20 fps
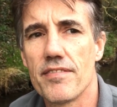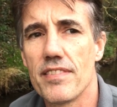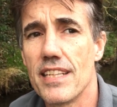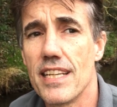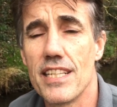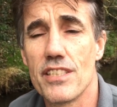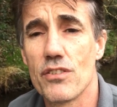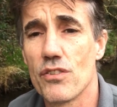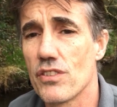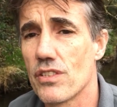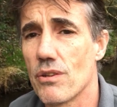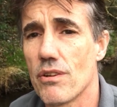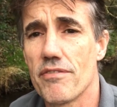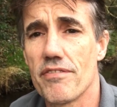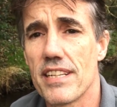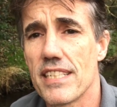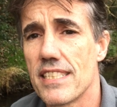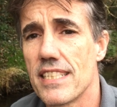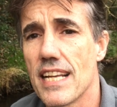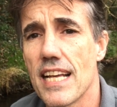He's also a
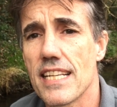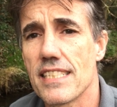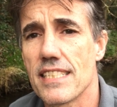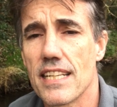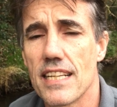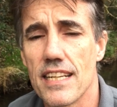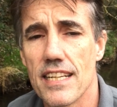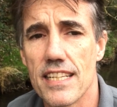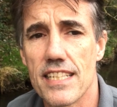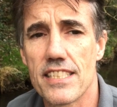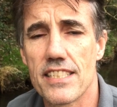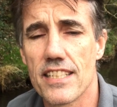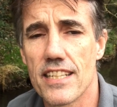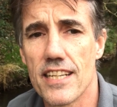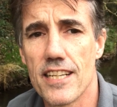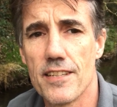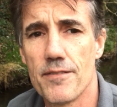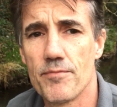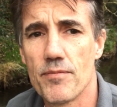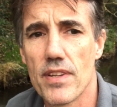fantastic
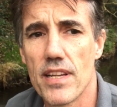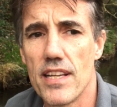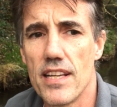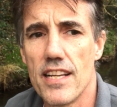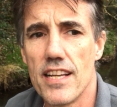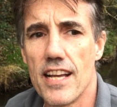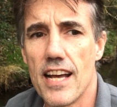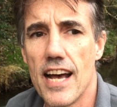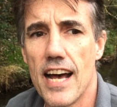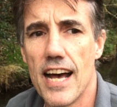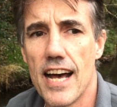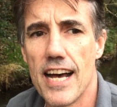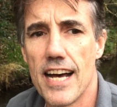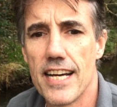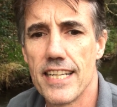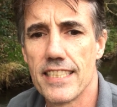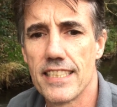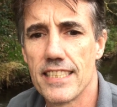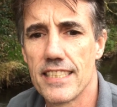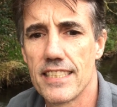listener,
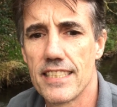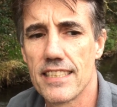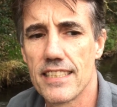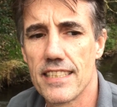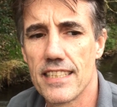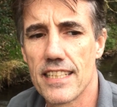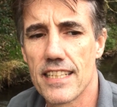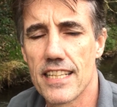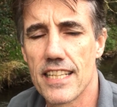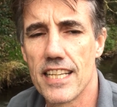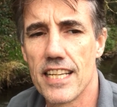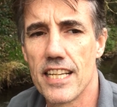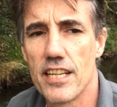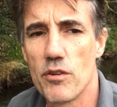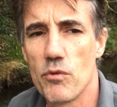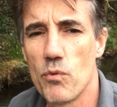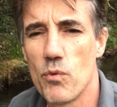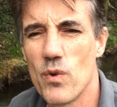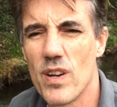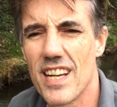and he
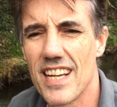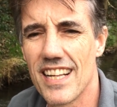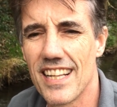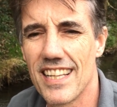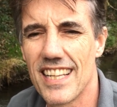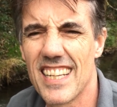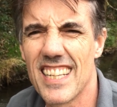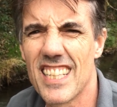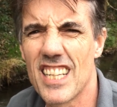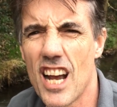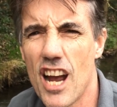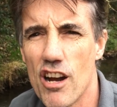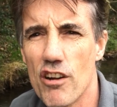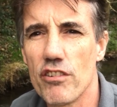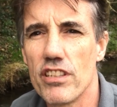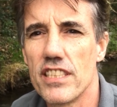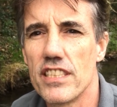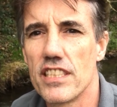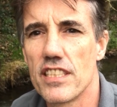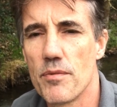will
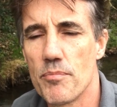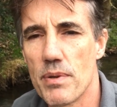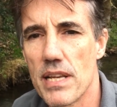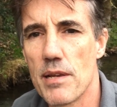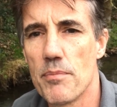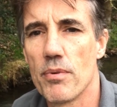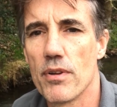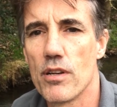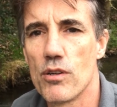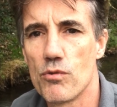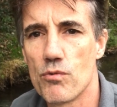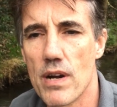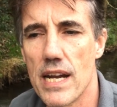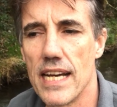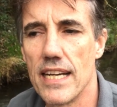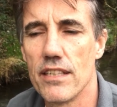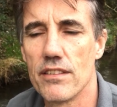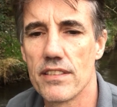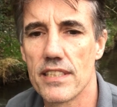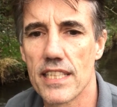encourage the people
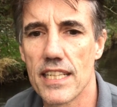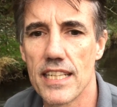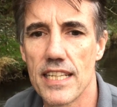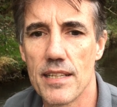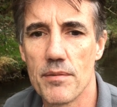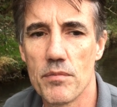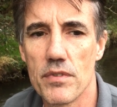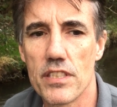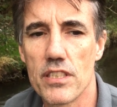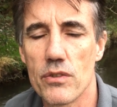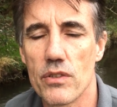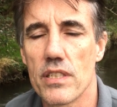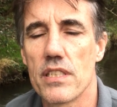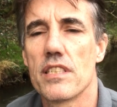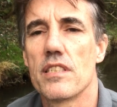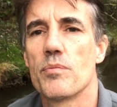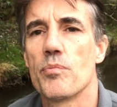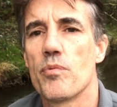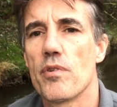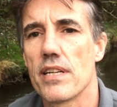around him to
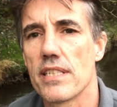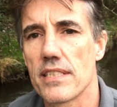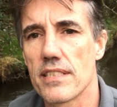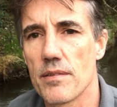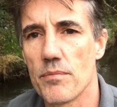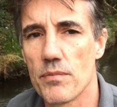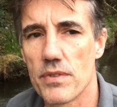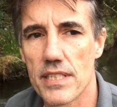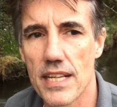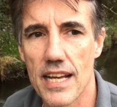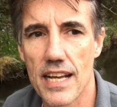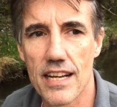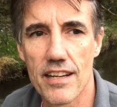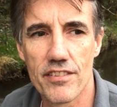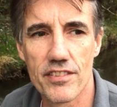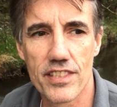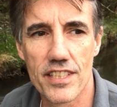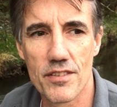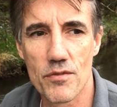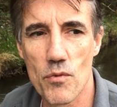express
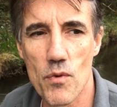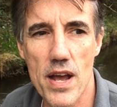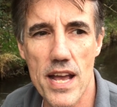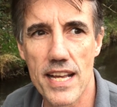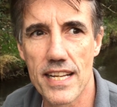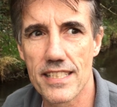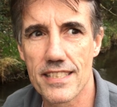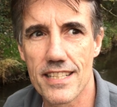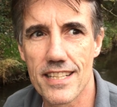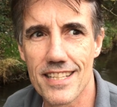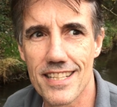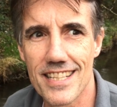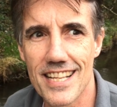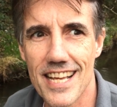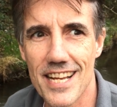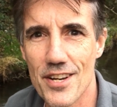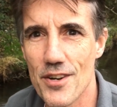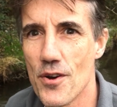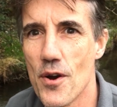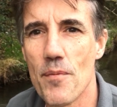themselves in ways that
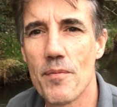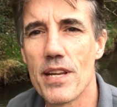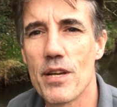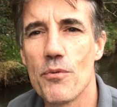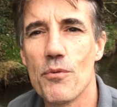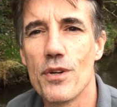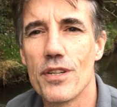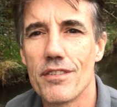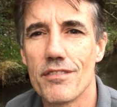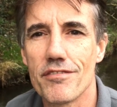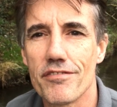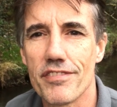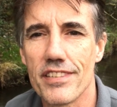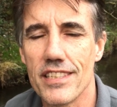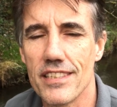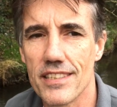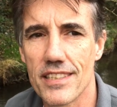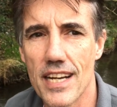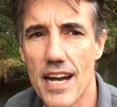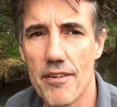they normally wouldn't
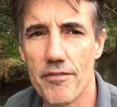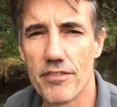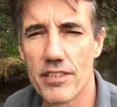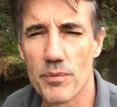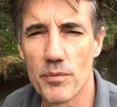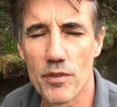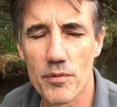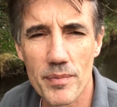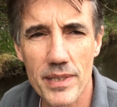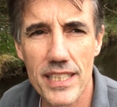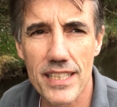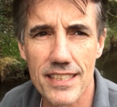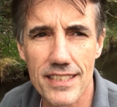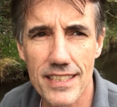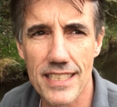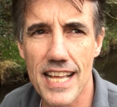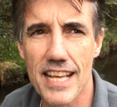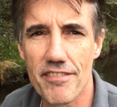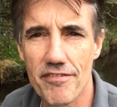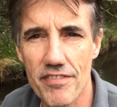feel comfortable, because
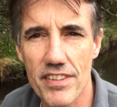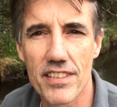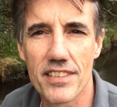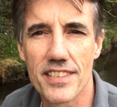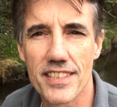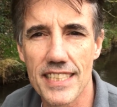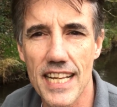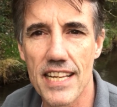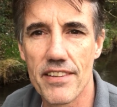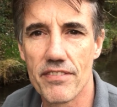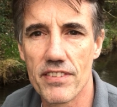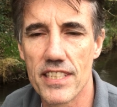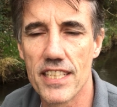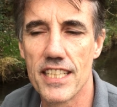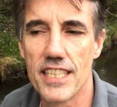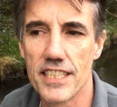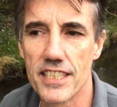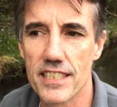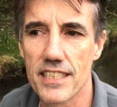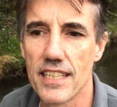they feel safe in
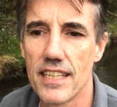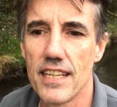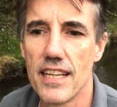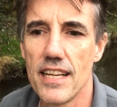his